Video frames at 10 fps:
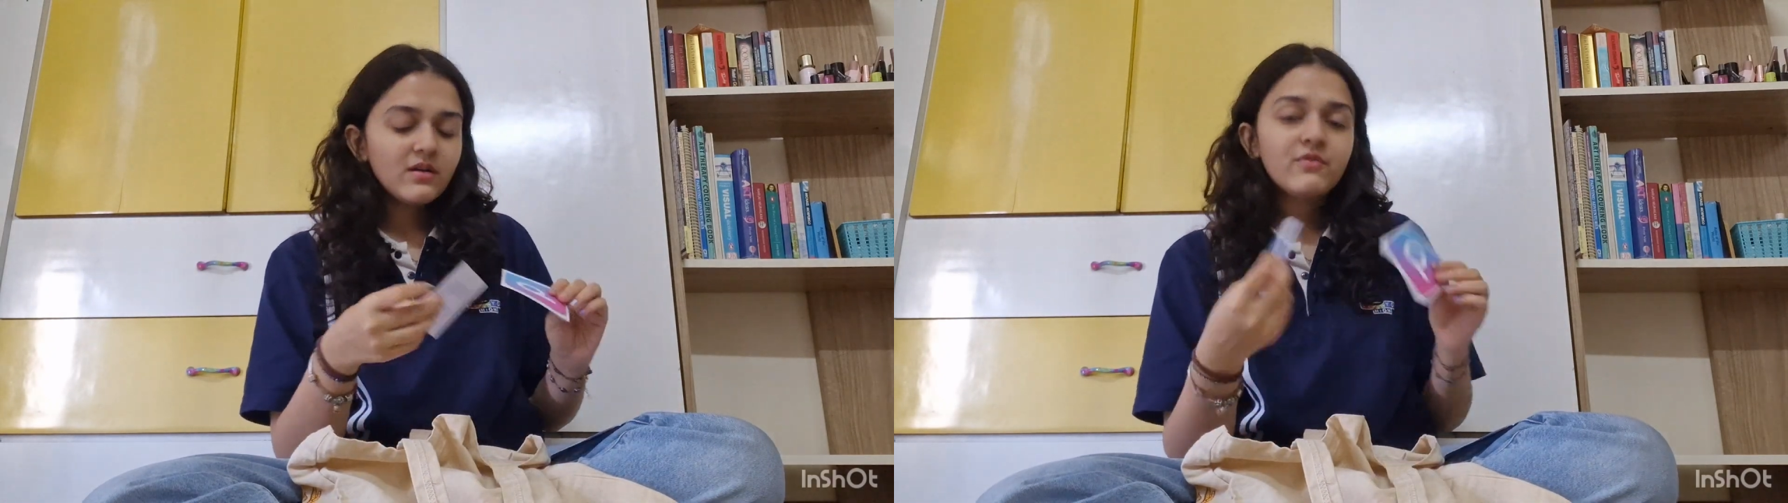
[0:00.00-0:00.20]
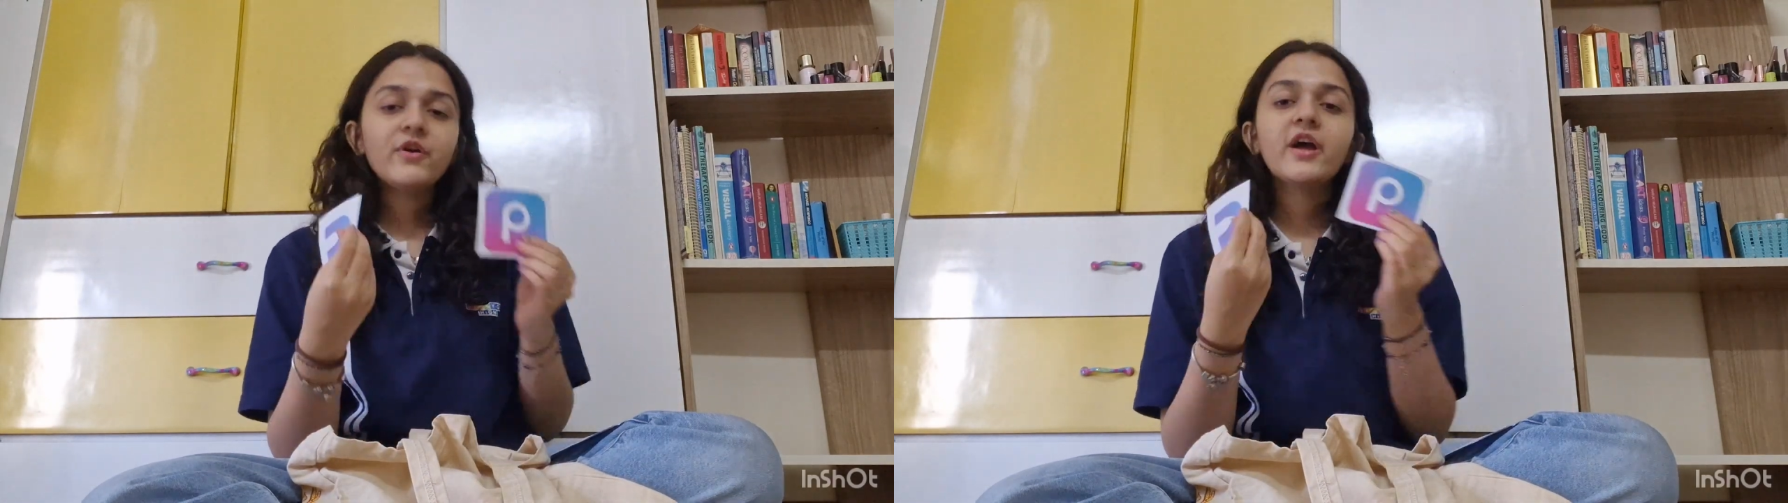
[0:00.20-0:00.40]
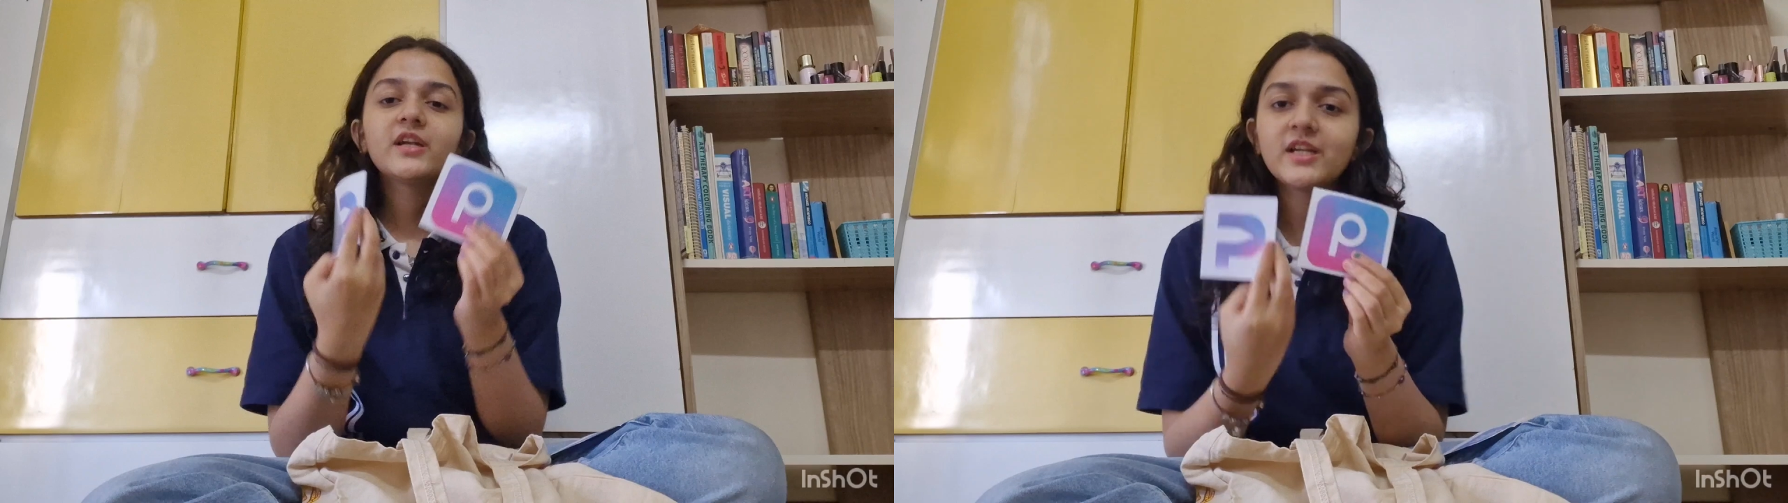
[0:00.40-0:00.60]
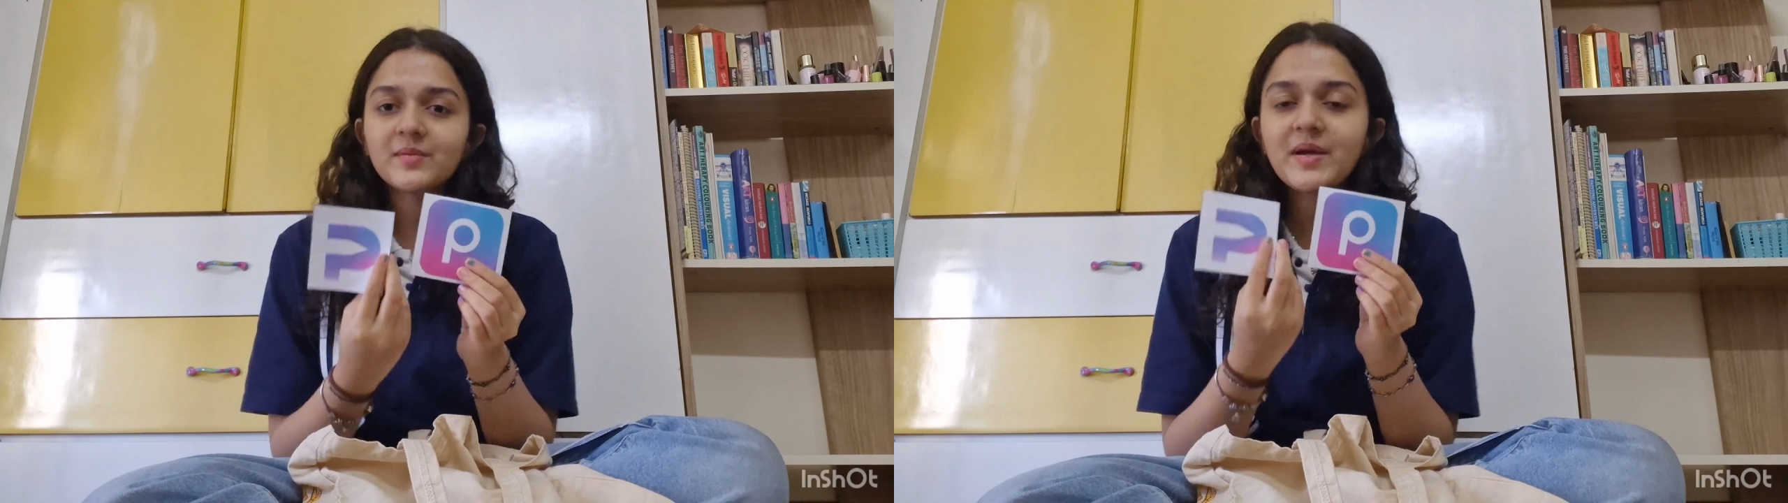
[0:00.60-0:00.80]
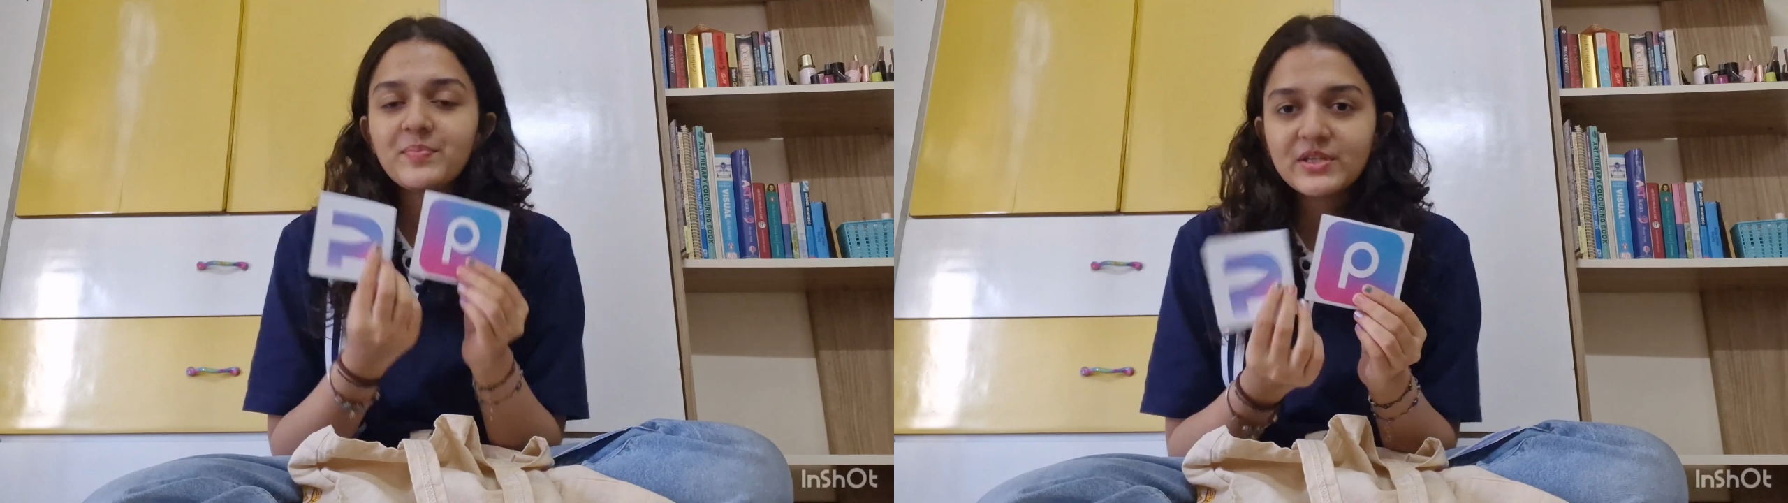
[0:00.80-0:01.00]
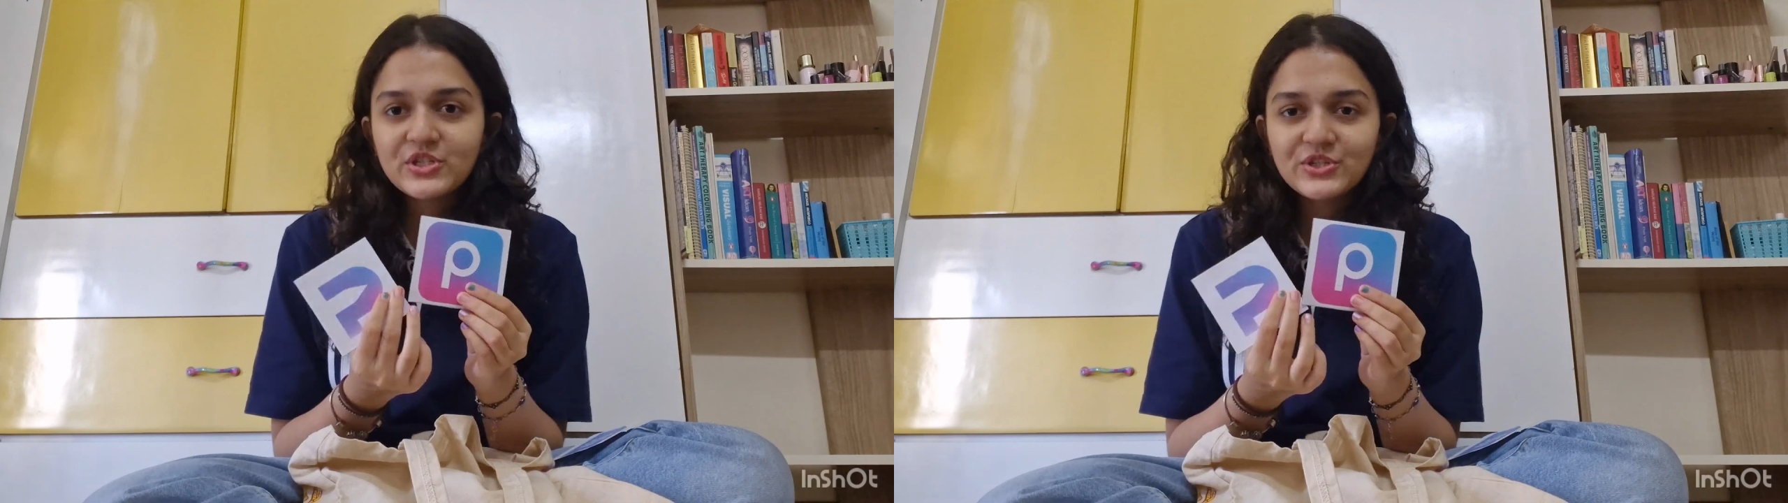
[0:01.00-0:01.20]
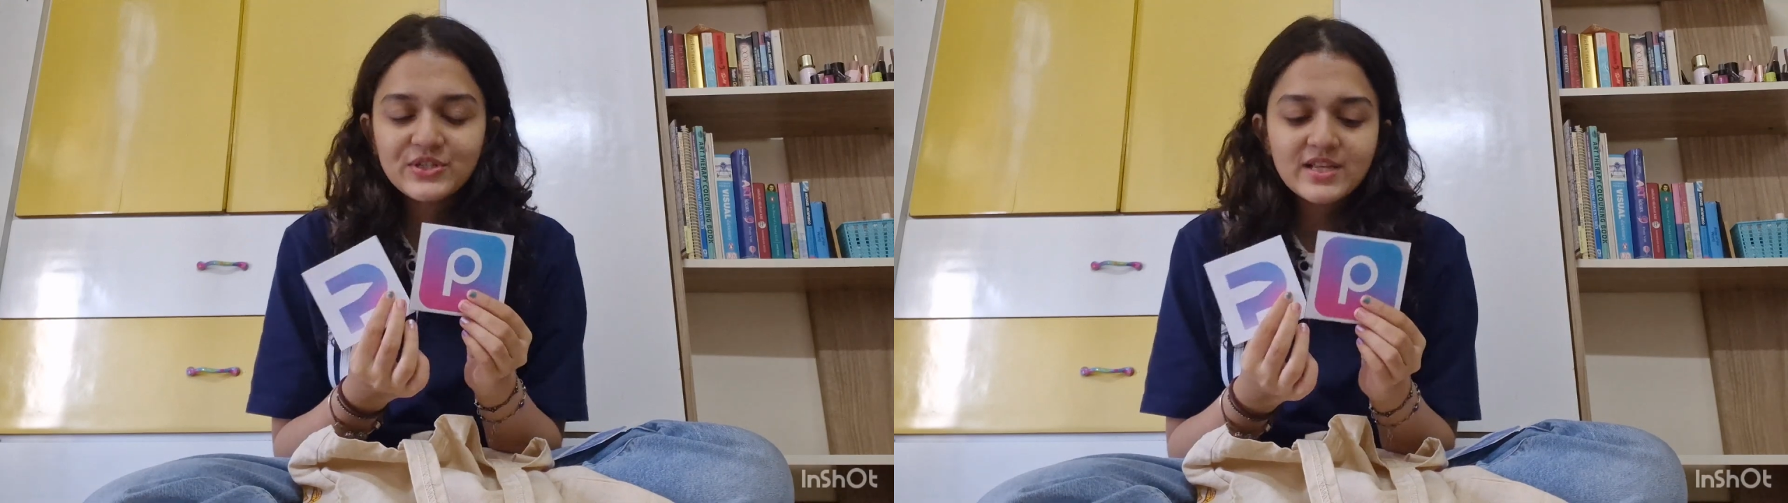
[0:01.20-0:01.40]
For editing my pictures,